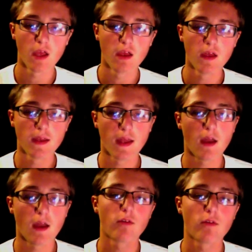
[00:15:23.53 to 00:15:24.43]
Now,
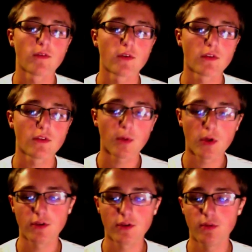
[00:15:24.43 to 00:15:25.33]
for the smaller
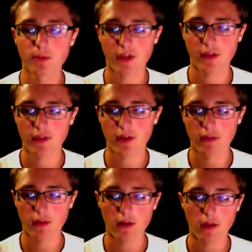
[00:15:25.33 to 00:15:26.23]
YouTubers out there that are
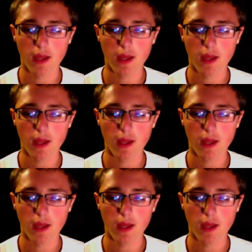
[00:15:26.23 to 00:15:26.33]
like,